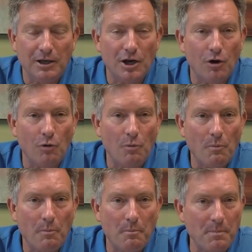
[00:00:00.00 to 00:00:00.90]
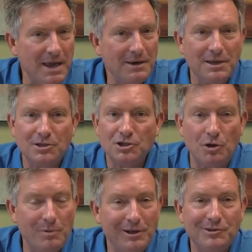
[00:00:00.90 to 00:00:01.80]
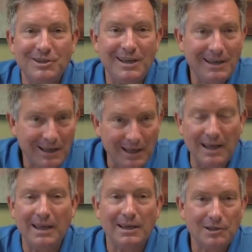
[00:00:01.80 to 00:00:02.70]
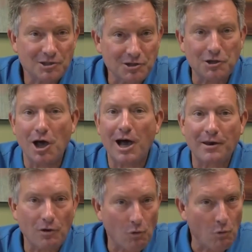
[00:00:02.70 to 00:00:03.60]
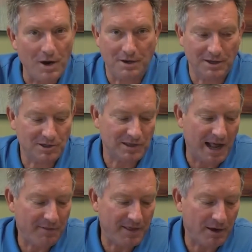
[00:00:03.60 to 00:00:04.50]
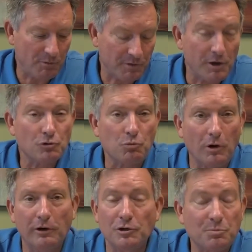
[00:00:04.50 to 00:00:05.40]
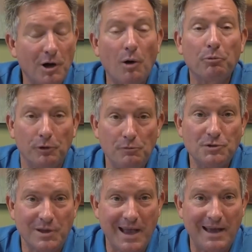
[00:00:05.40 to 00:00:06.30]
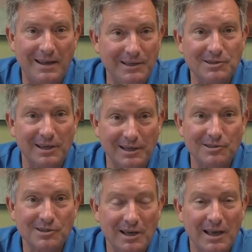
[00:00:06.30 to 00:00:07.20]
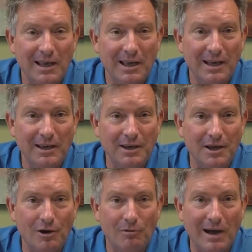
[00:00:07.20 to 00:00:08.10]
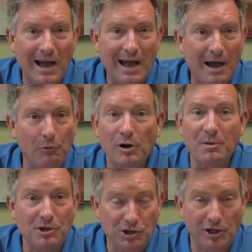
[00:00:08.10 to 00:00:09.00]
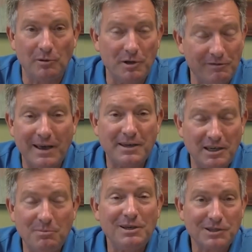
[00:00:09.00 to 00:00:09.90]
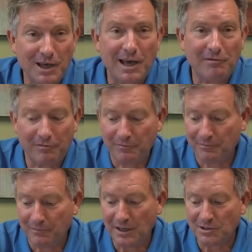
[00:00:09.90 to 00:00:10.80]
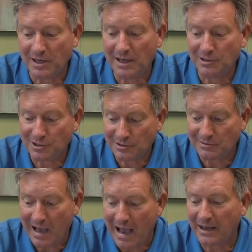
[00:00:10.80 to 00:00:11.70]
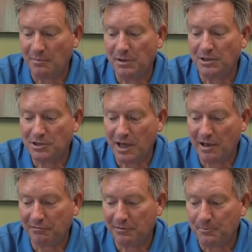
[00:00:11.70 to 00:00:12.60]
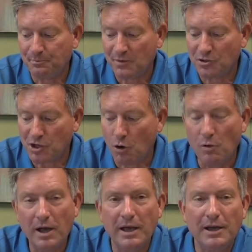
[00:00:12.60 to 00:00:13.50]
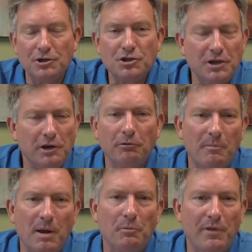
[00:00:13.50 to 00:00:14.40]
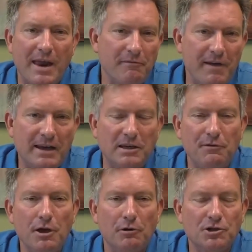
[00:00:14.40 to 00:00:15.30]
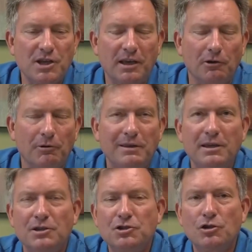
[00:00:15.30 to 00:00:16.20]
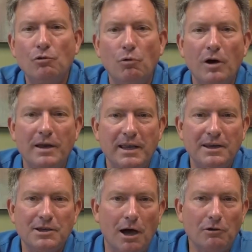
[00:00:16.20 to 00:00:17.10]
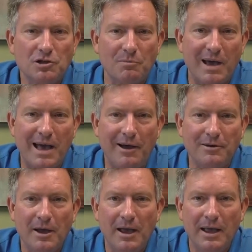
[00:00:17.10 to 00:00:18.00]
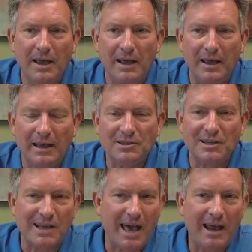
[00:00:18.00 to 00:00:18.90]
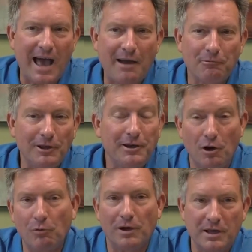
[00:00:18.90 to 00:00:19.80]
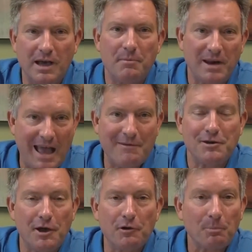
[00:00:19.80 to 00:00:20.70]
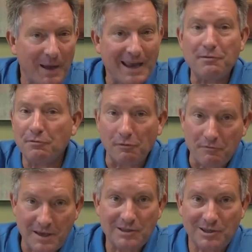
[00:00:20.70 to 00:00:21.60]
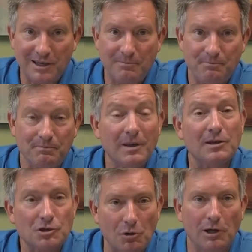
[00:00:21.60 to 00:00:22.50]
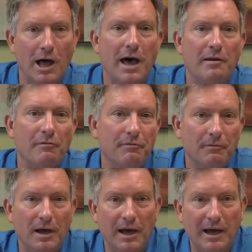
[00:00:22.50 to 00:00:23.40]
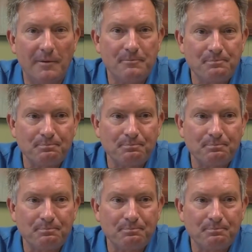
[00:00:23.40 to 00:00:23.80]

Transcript: you know, meekness, humility is not weakness. And I think with those words, Paul proves that. He says, you know, I, I want to be gentle, but if I need to be tough, he says, I can be tough. So just need to remember that. In fact, if you go to 2 Corinthians 2 1, he talks about, he says, I, I really don't want to come and have another painful visit and so a lot of uh,